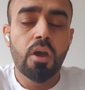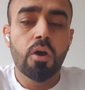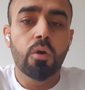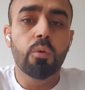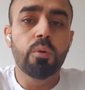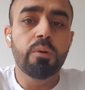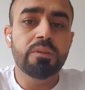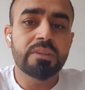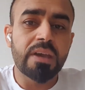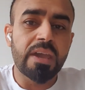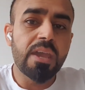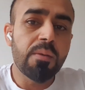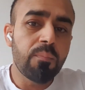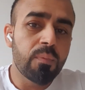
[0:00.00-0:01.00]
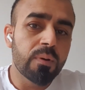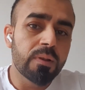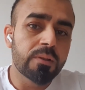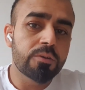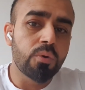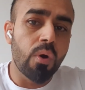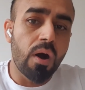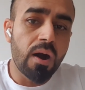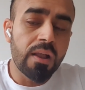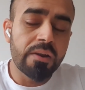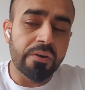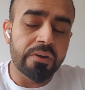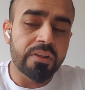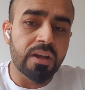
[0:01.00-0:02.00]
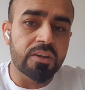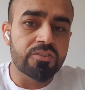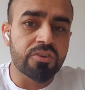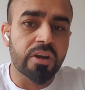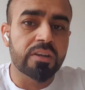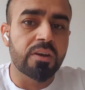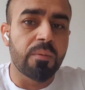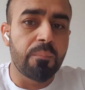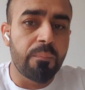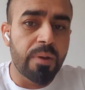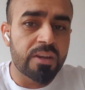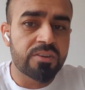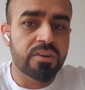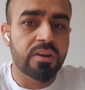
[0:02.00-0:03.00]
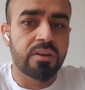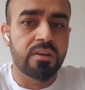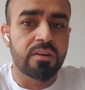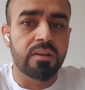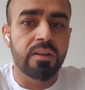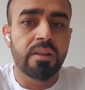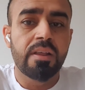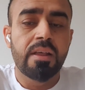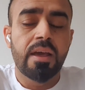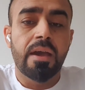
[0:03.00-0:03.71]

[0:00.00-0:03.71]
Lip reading: who is able to already attract a better girl.